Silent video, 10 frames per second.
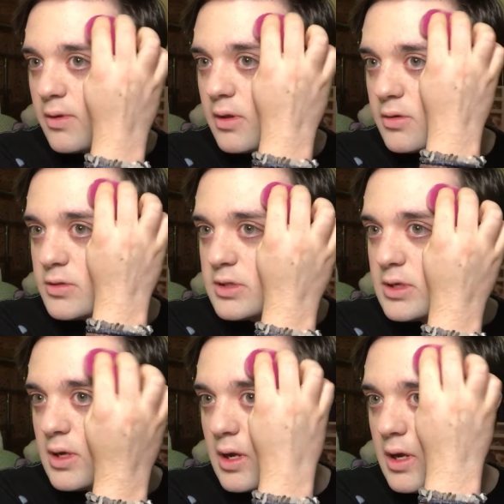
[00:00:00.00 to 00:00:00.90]
those
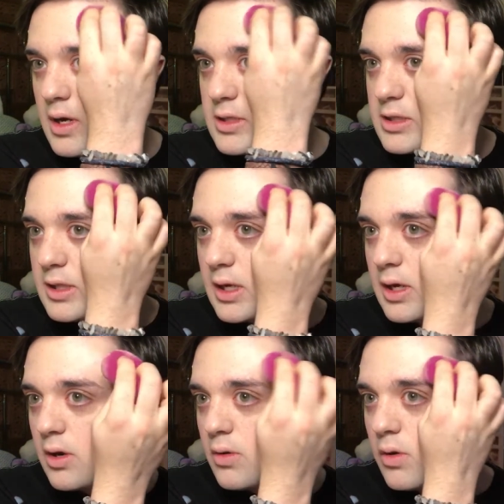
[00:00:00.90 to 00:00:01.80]
until they
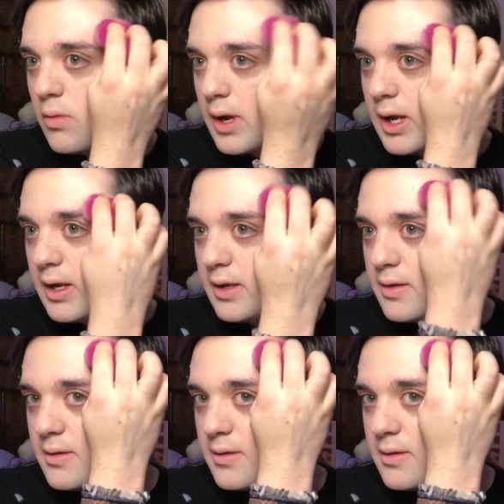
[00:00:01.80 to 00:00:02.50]
go away.